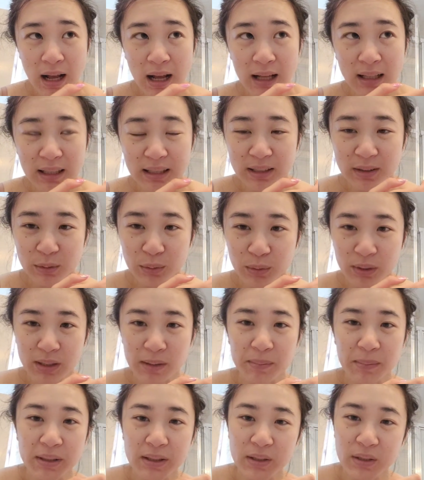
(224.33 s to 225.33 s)
And then they'll
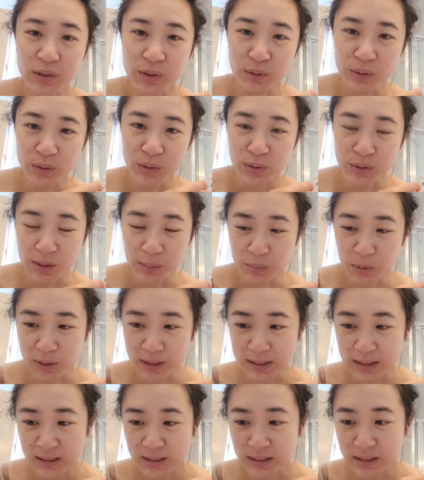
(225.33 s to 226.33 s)
recommend you to
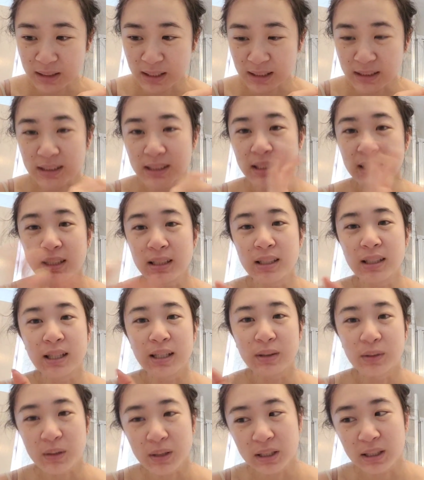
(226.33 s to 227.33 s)
someone that's in the
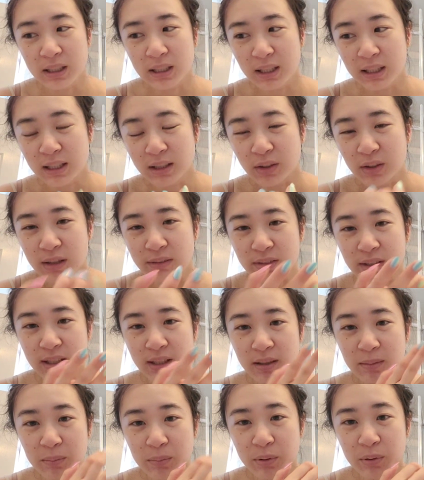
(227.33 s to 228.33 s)
network. And then you have to
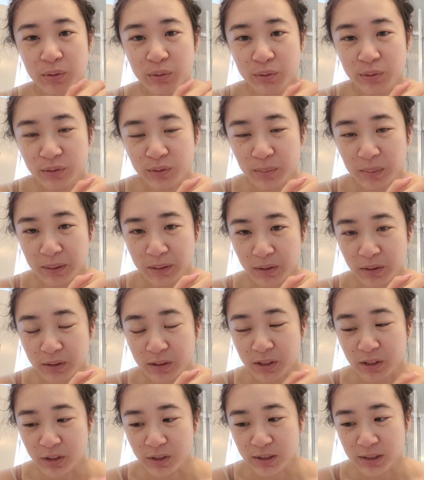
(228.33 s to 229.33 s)
get approved by your
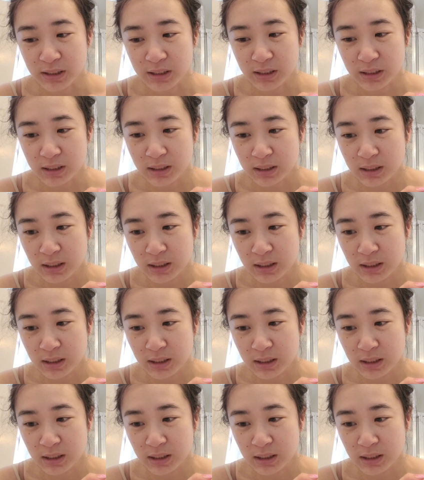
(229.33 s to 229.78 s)
insurance.